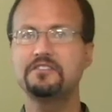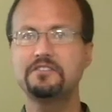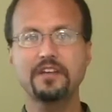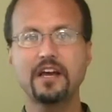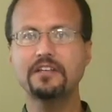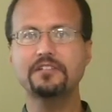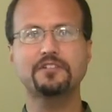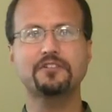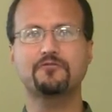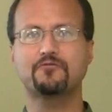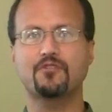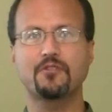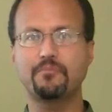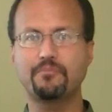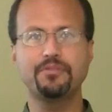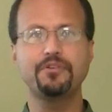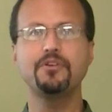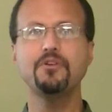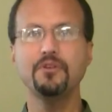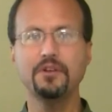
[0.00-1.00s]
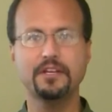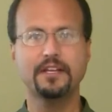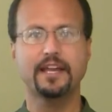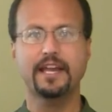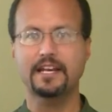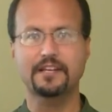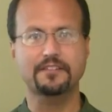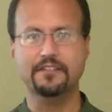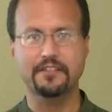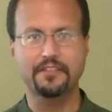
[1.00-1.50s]
doesn't
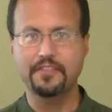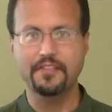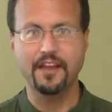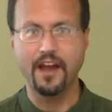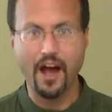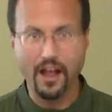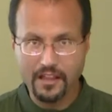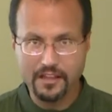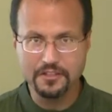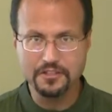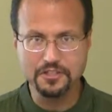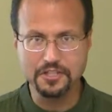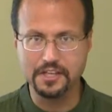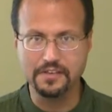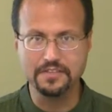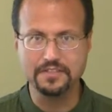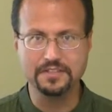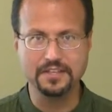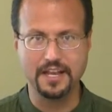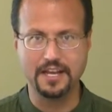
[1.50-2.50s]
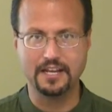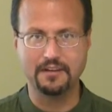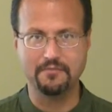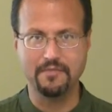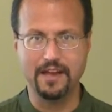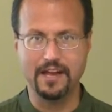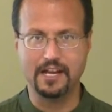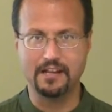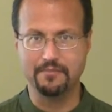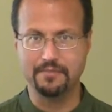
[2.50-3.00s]
repudiate the theology of Second
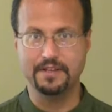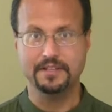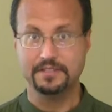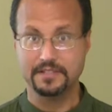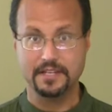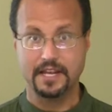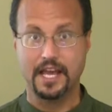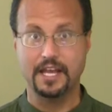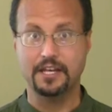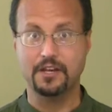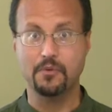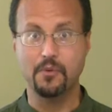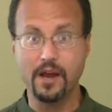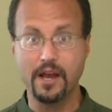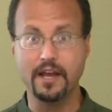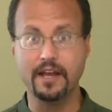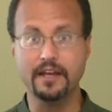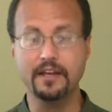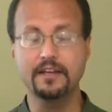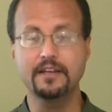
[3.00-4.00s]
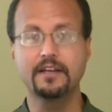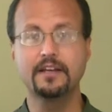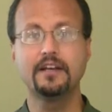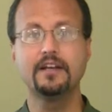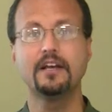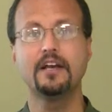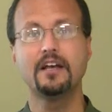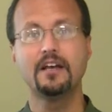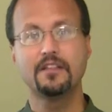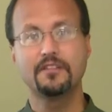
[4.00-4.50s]
Maccabees in any way.
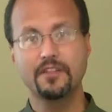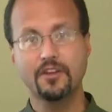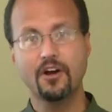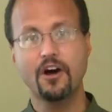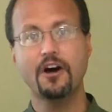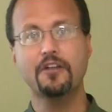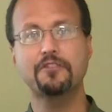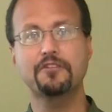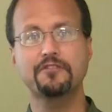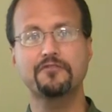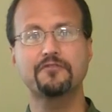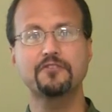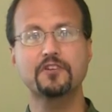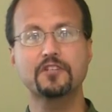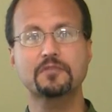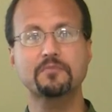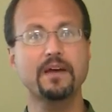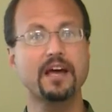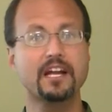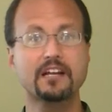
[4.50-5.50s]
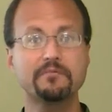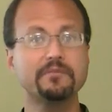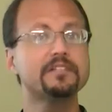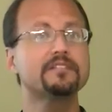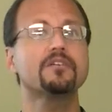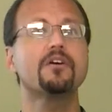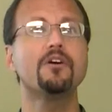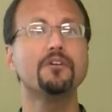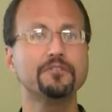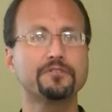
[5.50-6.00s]
The author of First
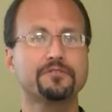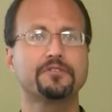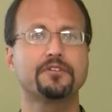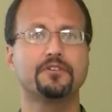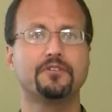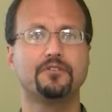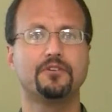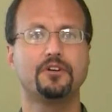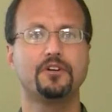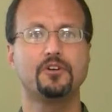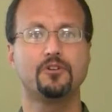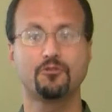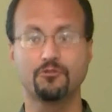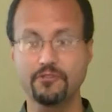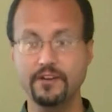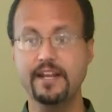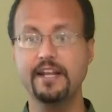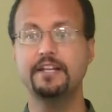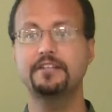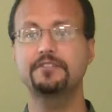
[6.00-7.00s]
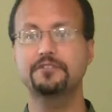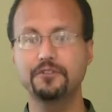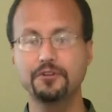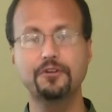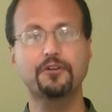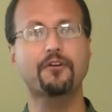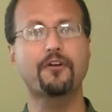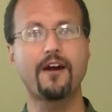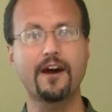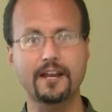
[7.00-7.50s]
Maccabees also reads
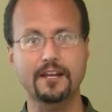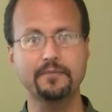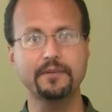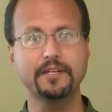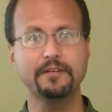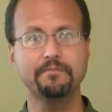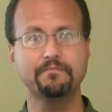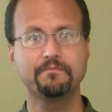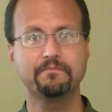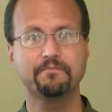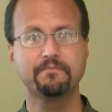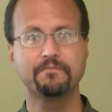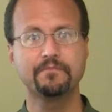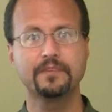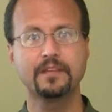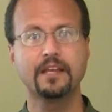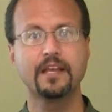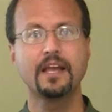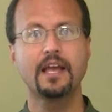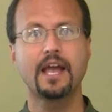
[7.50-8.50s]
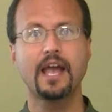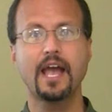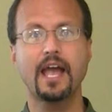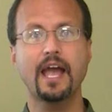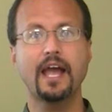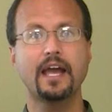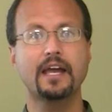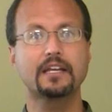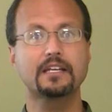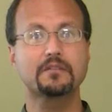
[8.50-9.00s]
Deuteronomy
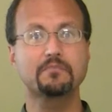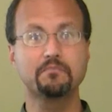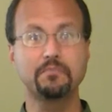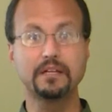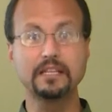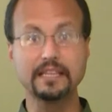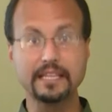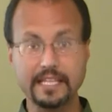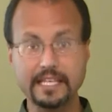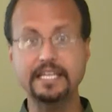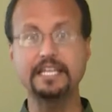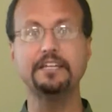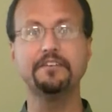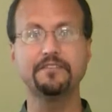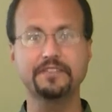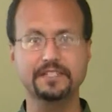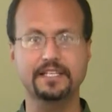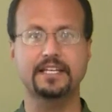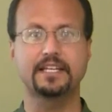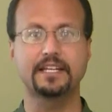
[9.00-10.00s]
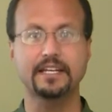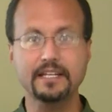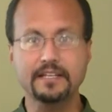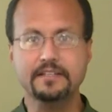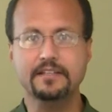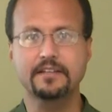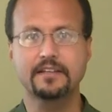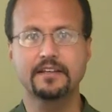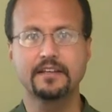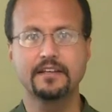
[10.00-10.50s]
and believes in
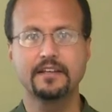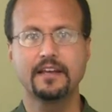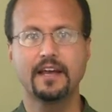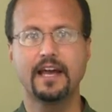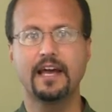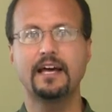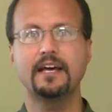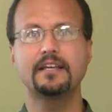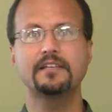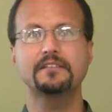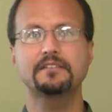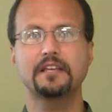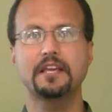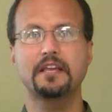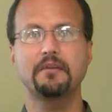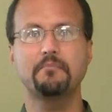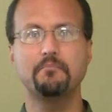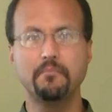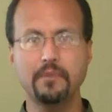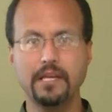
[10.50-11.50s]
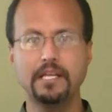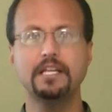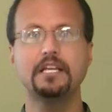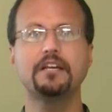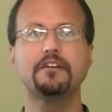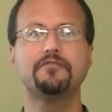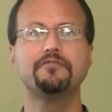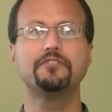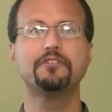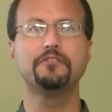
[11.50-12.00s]
it as a
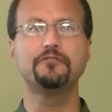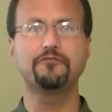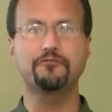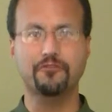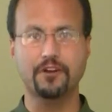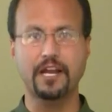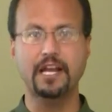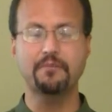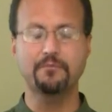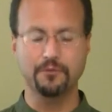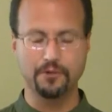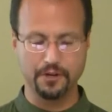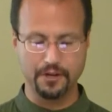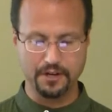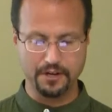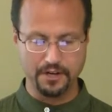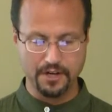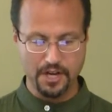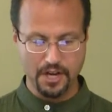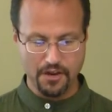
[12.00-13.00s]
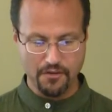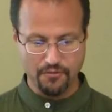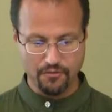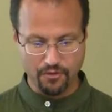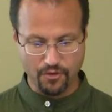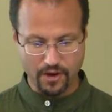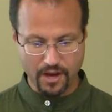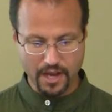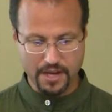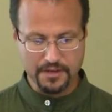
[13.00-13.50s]
meaningful framework
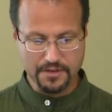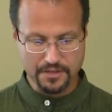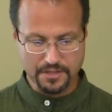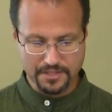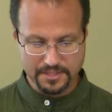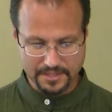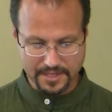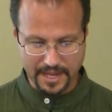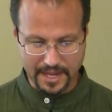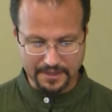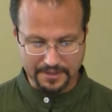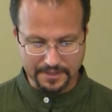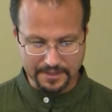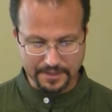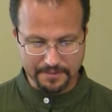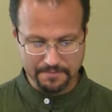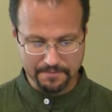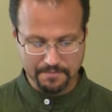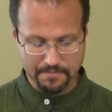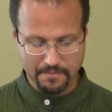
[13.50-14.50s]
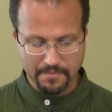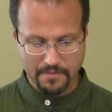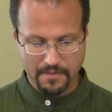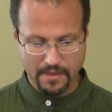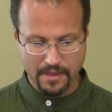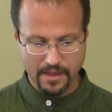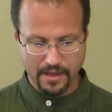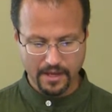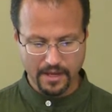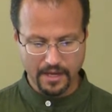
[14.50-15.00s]
for understanding
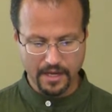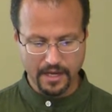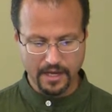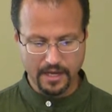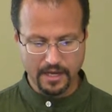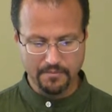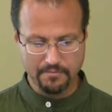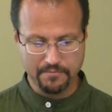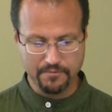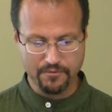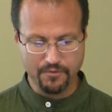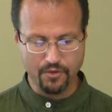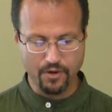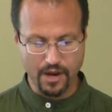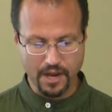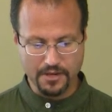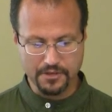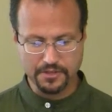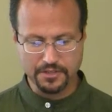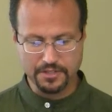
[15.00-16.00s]
Jewish